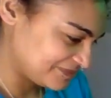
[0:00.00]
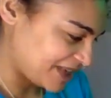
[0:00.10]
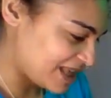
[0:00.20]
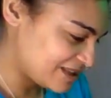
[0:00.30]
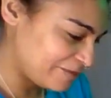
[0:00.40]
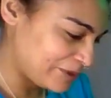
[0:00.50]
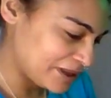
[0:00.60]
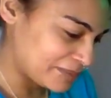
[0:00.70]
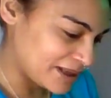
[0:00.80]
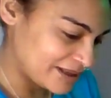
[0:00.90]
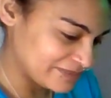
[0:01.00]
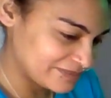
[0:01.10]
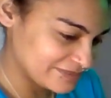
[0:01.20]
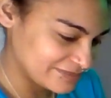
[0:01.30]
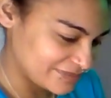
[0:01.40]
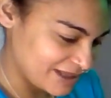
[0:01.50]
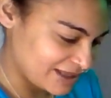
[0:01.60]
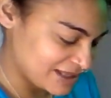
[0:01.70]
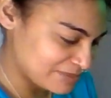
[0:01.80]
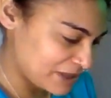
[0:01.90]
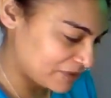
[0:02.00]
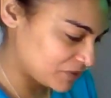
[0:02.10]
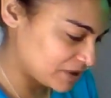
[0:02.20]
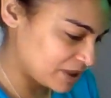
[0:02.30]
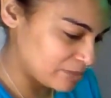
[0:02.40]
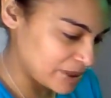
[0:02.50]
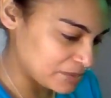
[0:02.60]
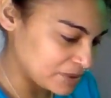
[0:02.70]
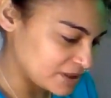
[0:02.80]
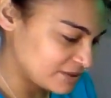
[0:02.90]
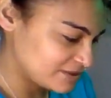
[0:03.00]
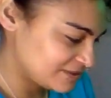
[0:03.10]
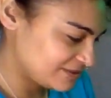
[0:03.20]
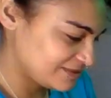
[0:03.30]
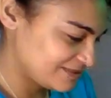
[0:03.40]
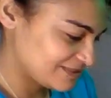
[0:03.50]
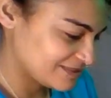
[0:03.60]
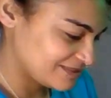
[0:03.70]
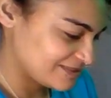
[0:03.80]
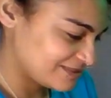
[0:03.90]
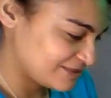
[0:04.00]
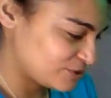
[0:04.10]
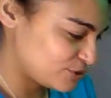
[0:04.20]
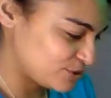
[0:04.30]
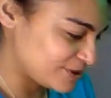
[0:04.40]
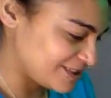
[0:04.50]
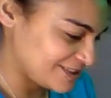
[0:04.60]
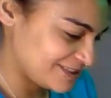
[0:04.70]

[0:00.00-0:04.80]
I love being a mom. It's my favorite thing about me. Truly.